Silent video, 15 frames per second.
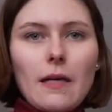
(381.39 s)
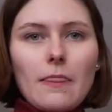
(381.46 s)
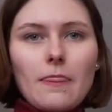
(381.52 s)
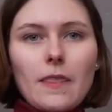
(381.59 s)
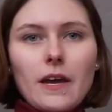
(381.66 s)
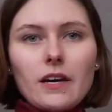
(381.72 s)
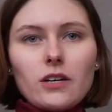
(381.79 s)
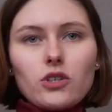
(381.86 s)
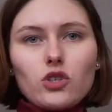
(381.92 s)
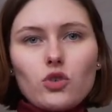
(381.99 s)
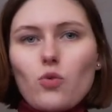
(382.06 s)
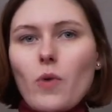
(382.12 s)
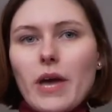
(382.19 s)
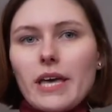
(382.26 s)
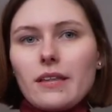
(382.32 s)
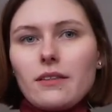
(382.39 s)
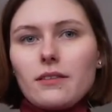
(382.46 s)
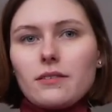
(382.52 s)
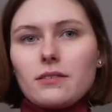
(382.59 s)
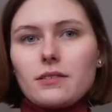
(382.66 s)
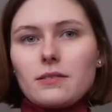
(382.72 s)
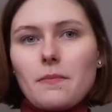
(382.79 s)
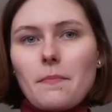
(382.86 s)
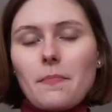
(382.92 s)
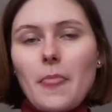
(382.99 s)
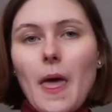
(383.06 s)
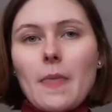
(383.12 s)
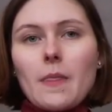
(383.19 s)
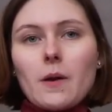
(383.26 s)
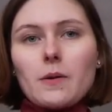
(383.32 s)
They're twins
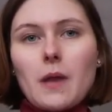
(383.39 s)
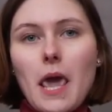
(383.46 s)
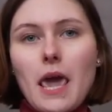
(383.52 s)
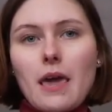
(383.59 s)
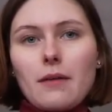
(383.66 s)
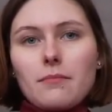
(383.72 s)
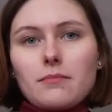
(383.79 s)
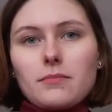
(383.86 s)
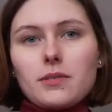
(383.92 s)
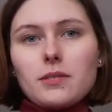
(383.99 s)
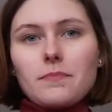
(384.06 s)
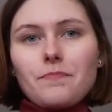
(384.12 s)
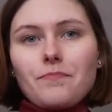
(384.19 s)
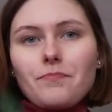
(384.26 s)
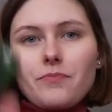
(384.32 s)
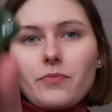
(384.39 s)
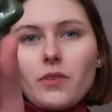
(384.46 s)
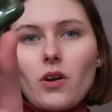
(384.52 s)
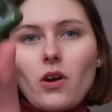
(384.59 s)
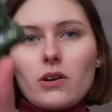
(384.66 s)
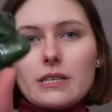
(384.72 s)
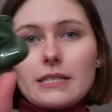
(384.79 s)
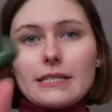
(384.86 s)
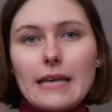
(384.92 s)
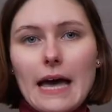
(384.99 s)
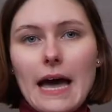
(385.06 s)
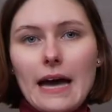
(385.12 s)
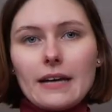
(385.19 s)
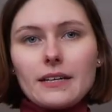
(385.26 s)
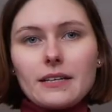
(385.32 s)
and their names are
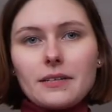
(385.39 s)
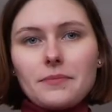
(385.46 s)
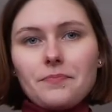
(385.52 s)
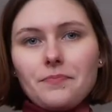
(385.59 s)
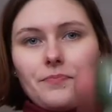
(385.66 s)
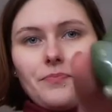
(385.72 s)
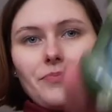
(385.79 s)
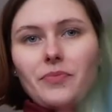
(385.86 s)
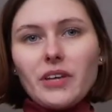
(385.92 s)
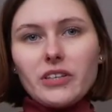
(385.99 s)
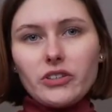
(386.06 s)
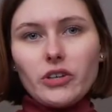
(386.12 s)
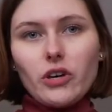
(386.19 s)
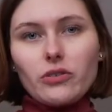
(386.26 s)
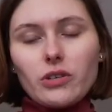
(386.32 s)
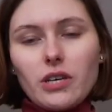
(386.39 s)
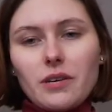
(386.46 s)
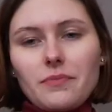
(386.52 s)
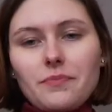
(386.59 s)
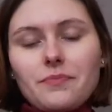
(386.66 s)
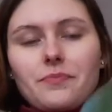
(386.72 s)
Zach and Cody.